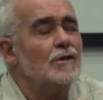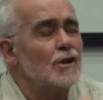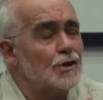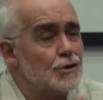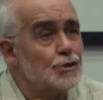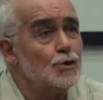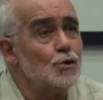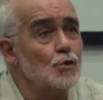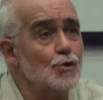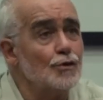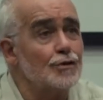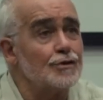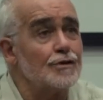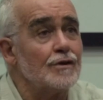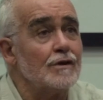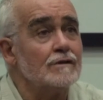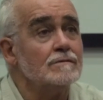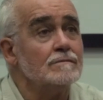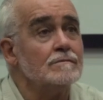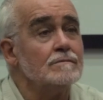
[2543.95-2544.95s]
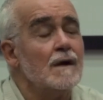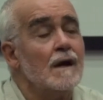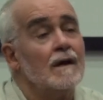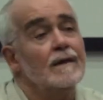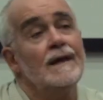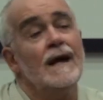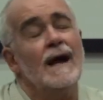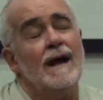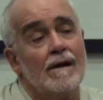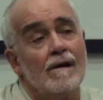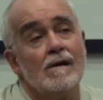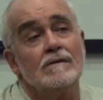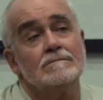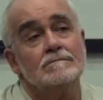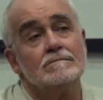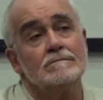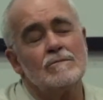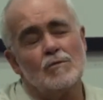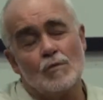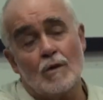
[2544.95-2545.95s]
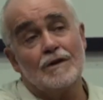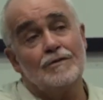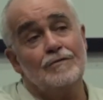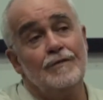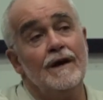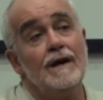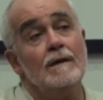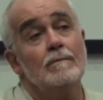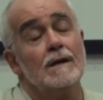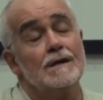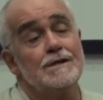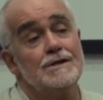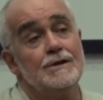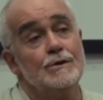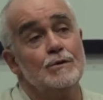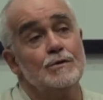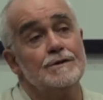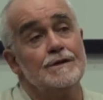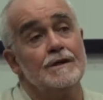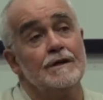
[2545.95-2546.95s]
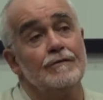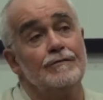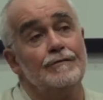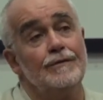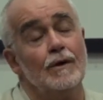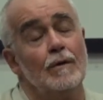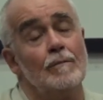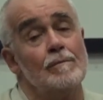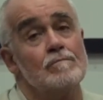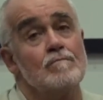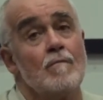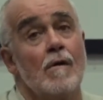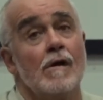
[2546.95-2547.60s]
truth that was very much used in the film.